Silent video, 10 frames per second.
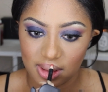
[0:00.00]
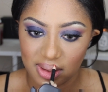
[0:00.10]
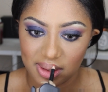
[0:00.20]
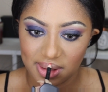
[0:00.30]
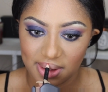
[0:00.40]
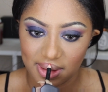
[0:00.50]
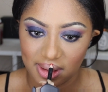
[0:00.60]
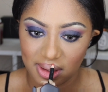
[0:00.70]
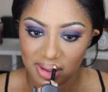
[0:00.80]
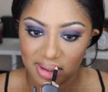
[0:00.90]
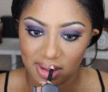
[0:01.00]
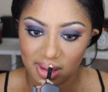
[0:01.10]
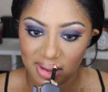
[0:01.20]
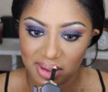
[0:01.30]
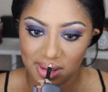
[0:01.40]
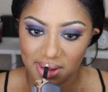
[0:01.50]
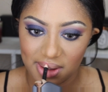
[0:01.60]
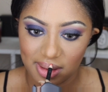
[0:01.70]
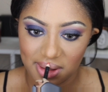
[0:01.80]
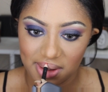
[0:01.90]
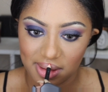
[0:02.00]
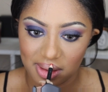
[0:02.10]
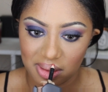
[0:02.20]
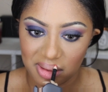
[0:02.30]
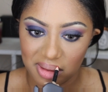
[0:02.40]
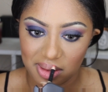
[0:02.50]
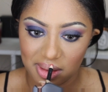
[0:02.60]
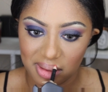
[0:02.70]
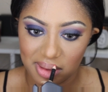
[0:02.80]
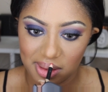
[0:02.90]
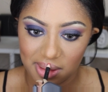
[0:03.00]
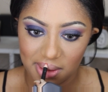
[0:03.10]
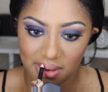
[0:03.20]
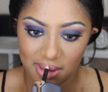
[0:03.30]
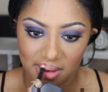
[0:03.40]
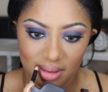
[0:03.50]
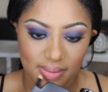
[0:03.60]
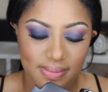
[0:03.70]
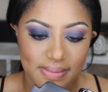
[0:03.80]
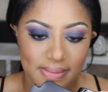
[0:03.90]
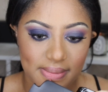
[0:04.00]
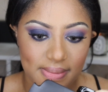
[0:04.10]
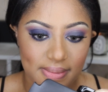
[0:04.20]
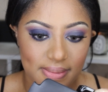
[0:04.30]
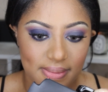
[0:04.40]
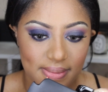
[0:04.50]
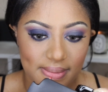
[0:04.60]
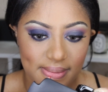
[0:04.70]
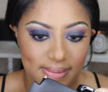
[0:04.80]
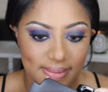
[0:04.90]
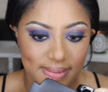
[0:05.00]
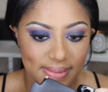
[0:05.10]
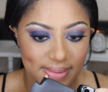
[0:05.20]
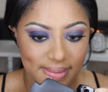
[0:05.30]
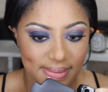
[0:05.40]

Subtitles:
lips, I'm going to line my lips with NYX Coral Lip Liner.